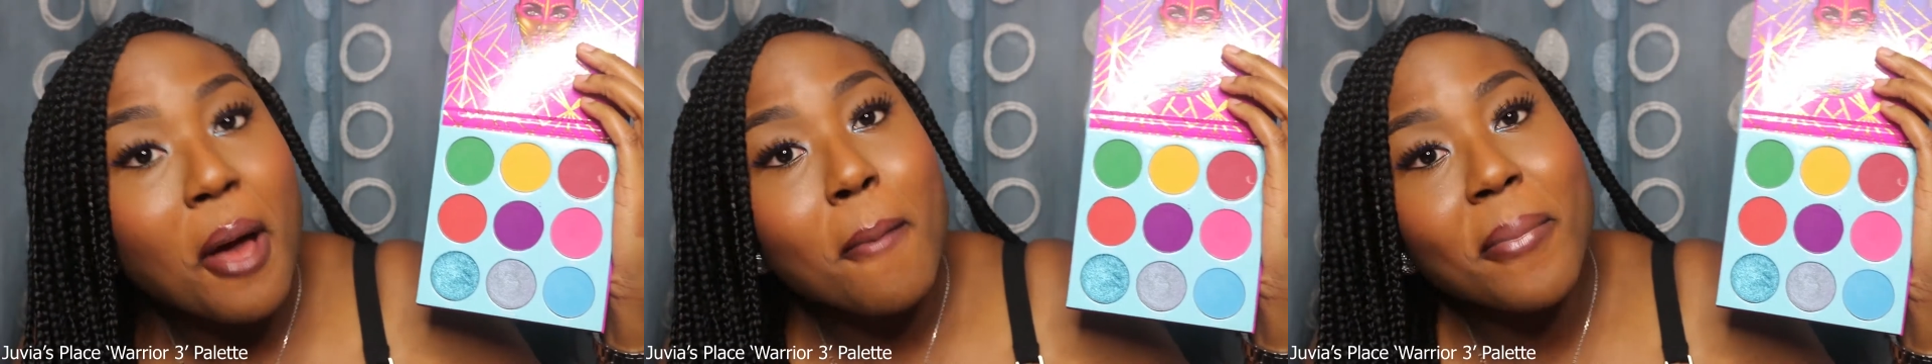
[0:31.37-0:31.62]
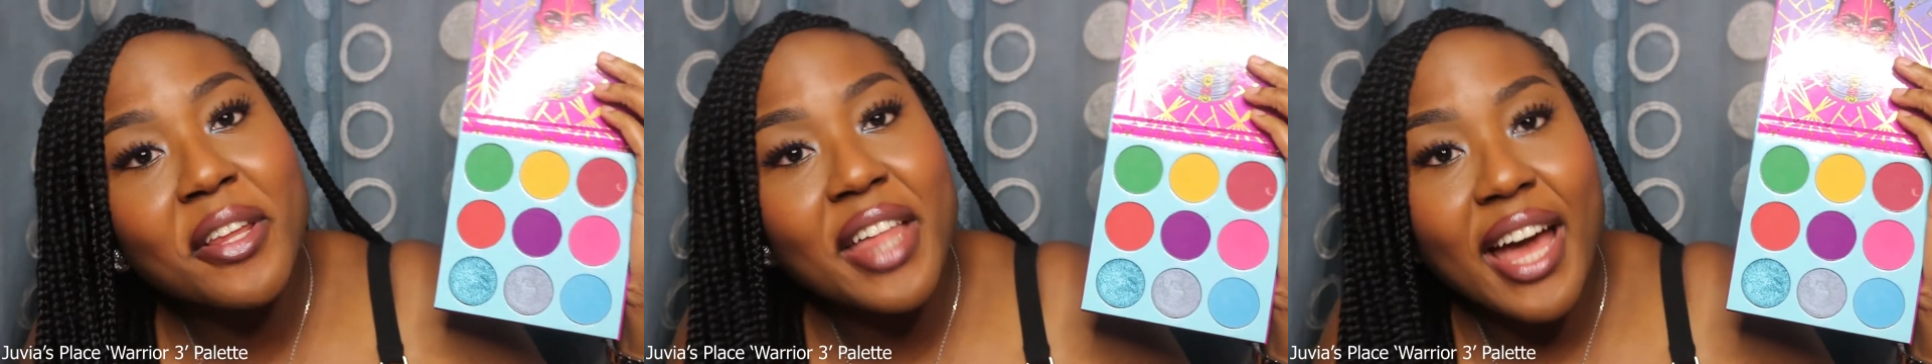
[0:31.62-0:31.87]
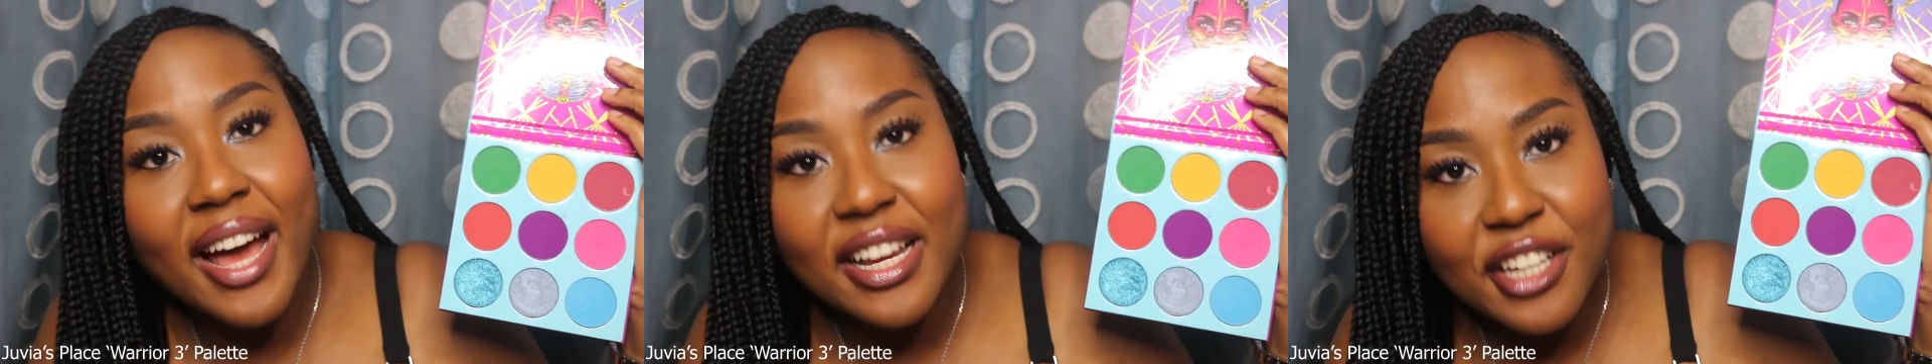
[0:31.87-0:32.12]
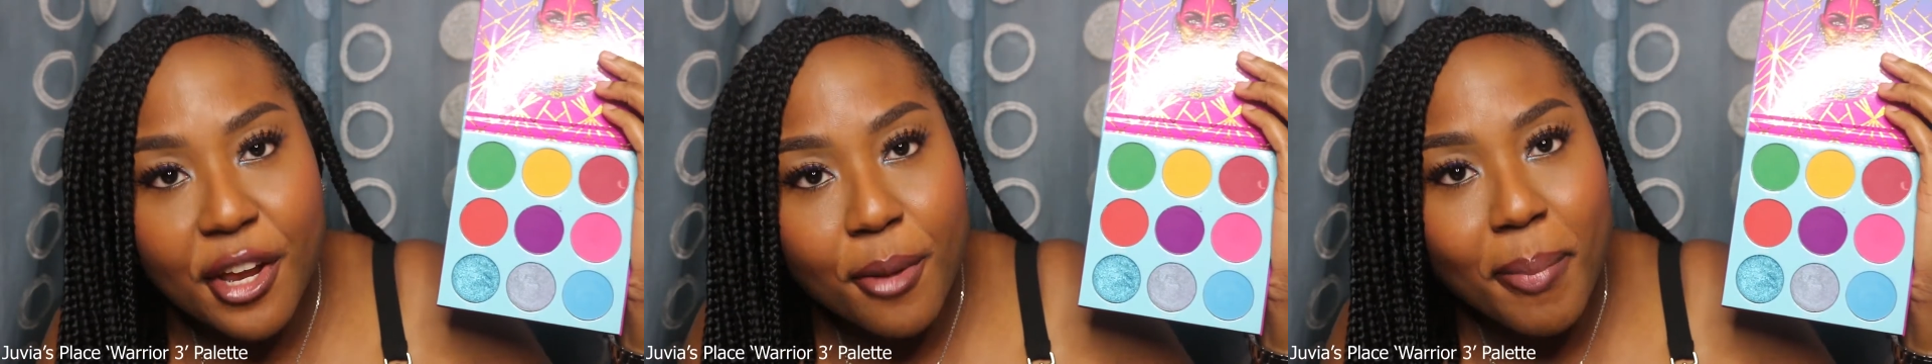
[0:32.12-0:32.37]
but their
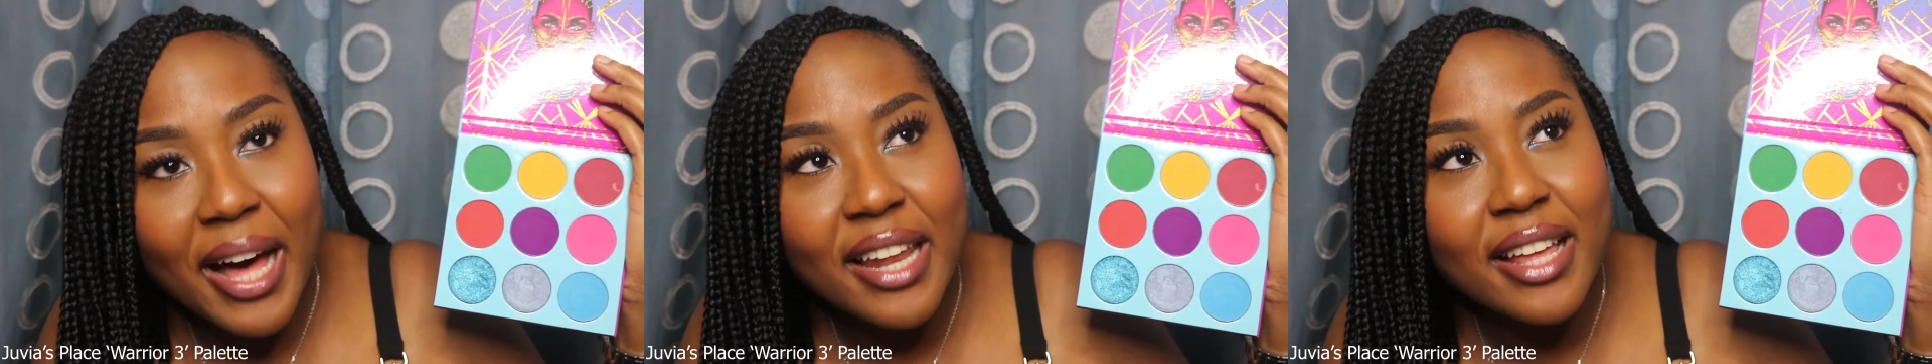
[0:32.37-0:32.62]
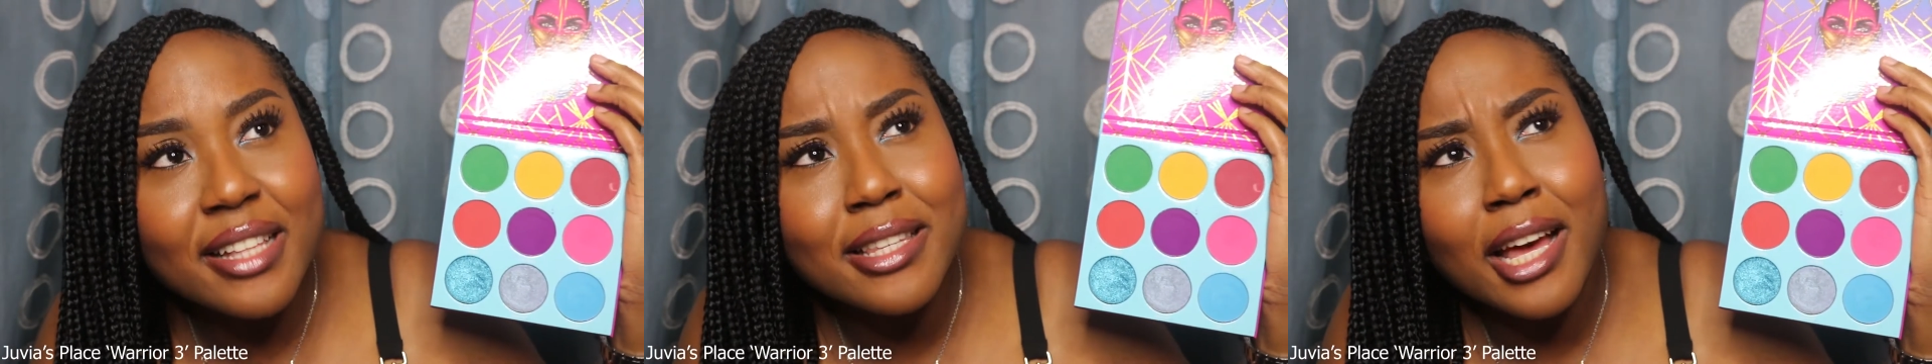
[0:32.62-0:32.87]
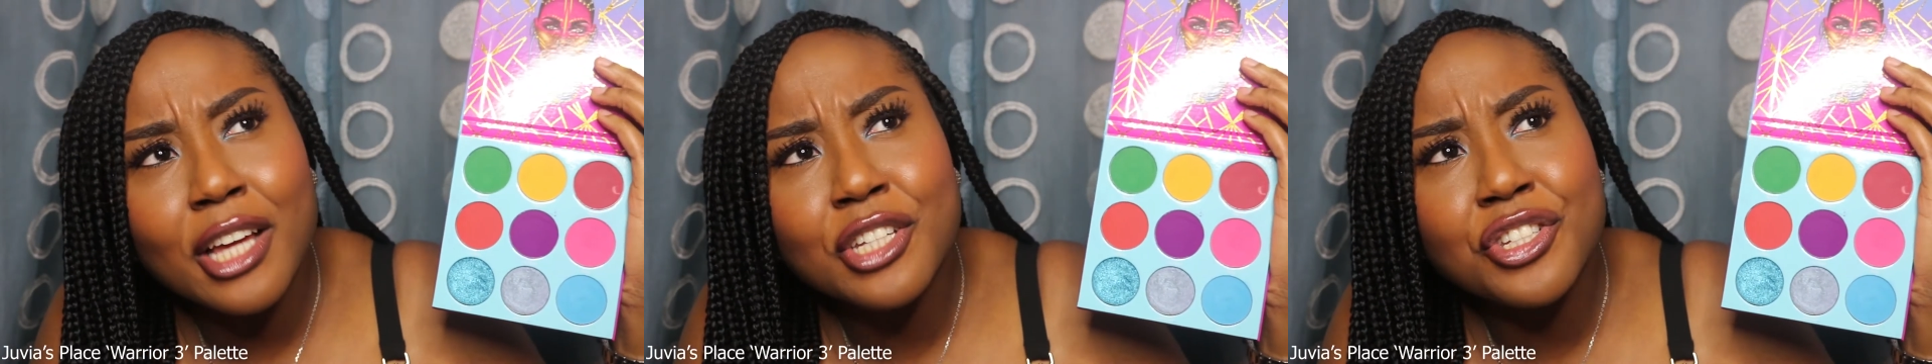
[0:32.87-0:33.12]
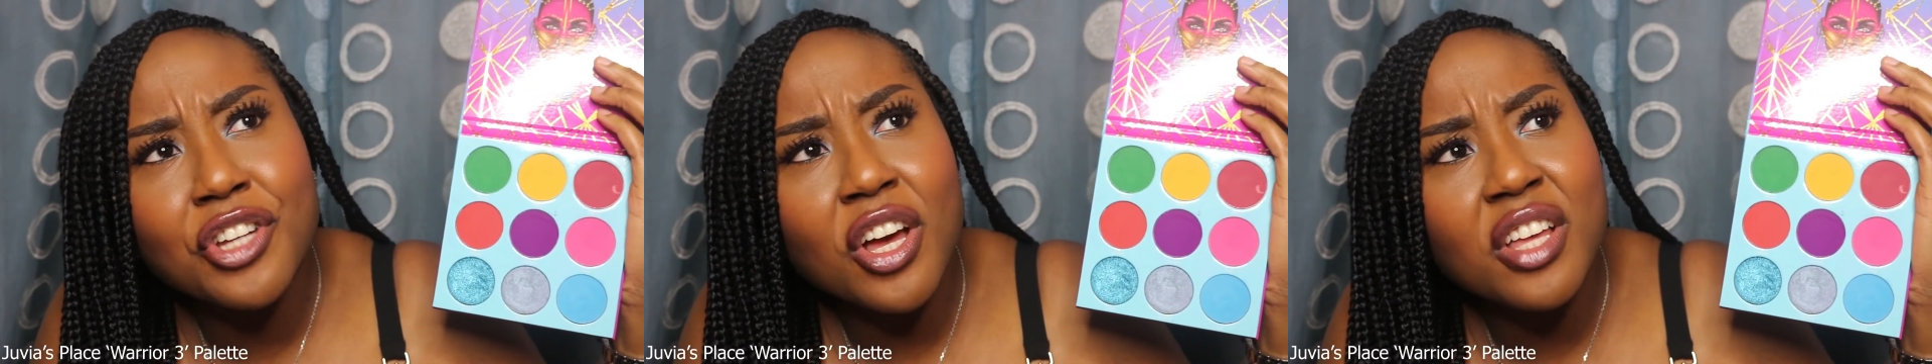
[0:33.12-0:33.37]
eyeshadow palettes are
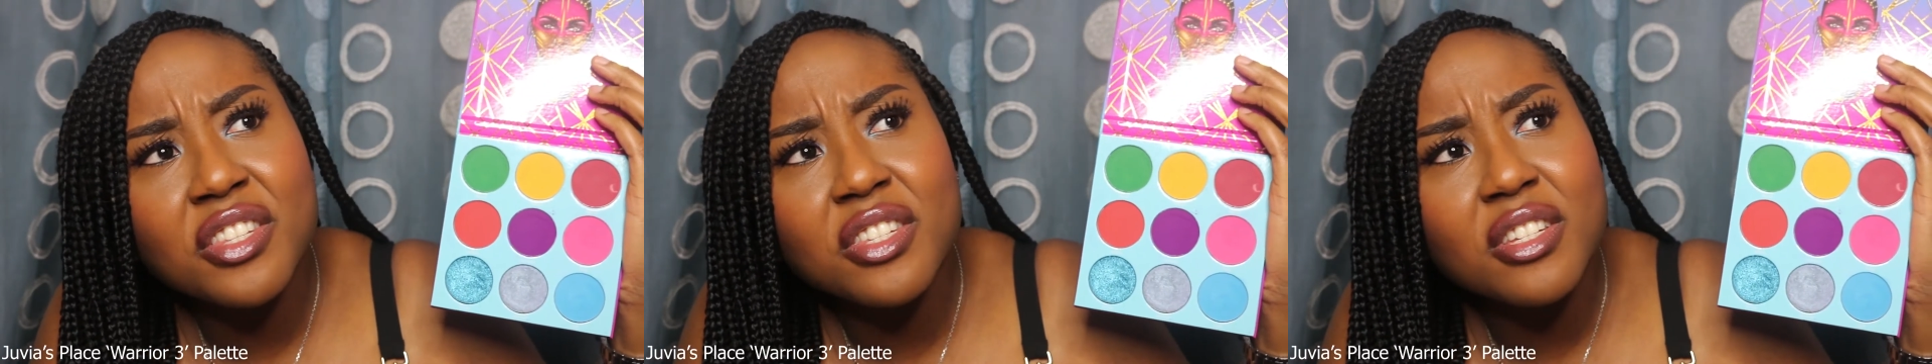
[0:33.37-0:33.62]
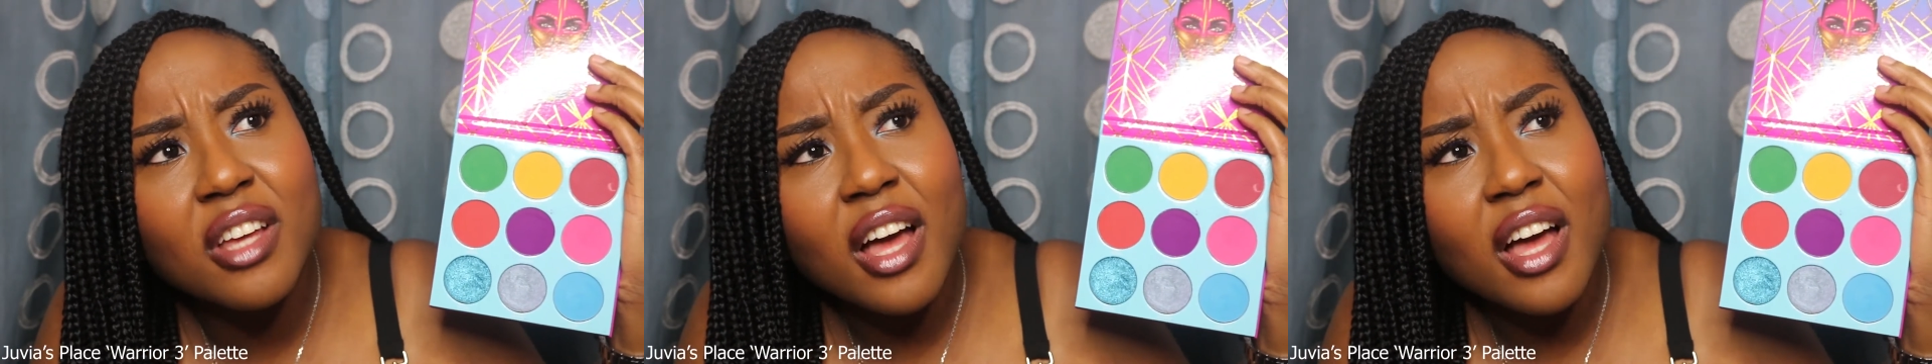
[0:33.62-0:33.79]
just